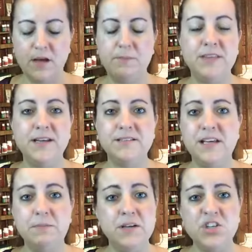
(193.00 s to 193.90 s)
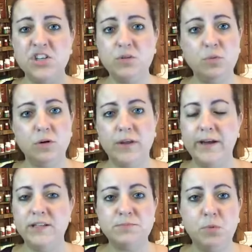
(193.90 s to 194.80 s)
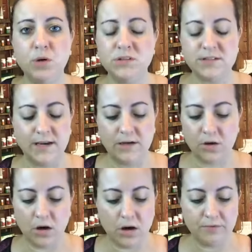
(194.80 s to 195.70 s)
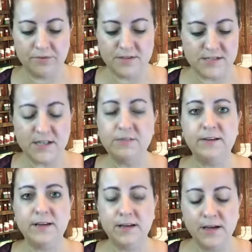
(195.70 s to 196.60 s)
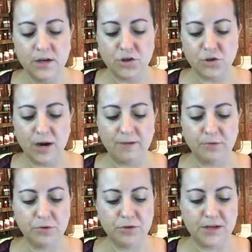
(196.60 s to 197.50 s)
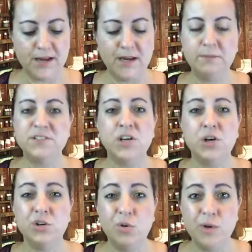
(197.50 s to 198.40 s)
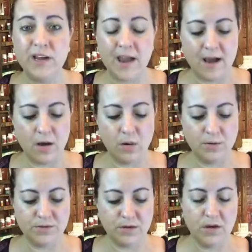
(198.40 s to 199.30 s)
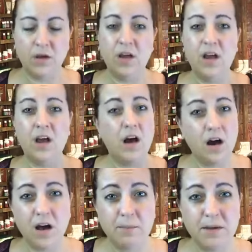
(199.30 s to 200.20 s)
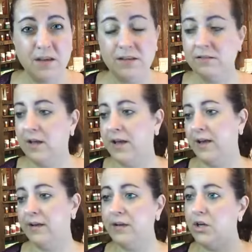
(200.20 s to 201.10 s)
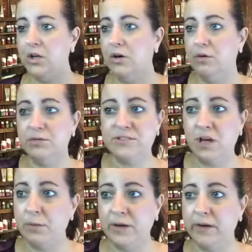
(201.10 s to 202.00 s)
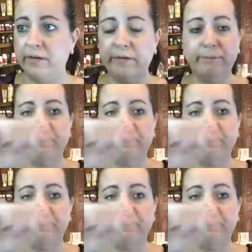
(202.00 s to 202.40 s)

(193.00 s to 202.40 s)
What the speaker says: things he mentioned were like sports, like golf, TV, travel, games, going out, a hobby like, you know, sewing or